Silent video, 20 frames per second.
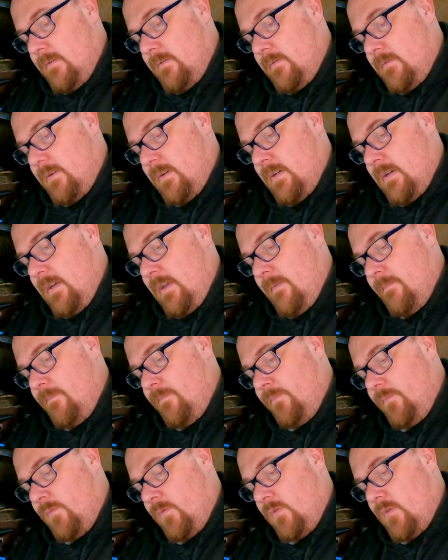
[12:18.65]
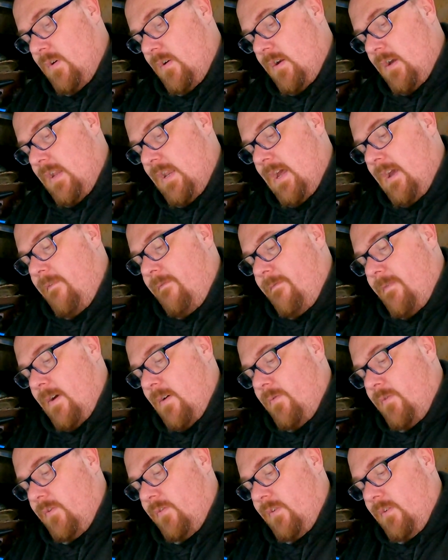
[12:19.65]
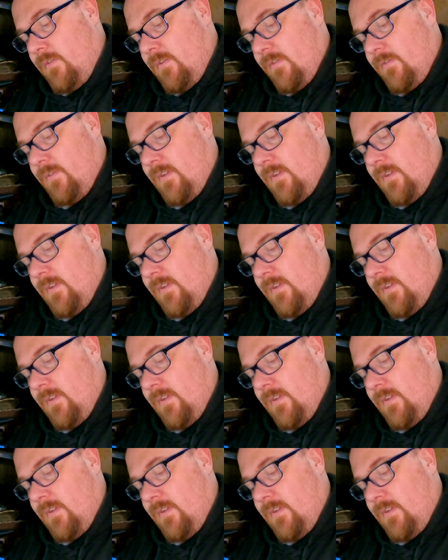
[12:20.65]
Okay, so, and I found that since I've